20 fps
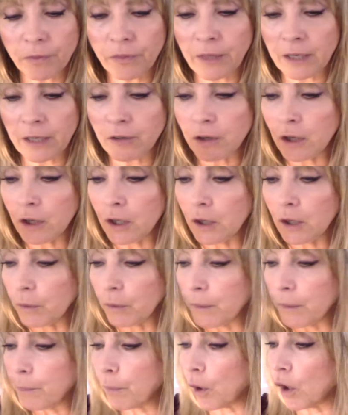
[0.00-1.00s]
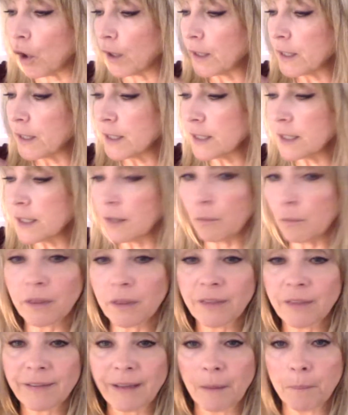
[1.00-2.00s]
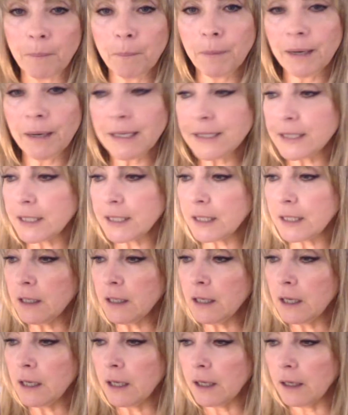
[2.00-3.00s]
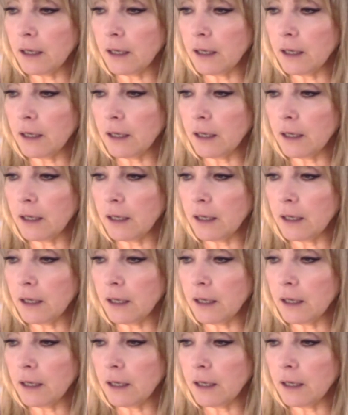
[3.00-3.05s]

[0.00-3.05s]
that we bond with somebody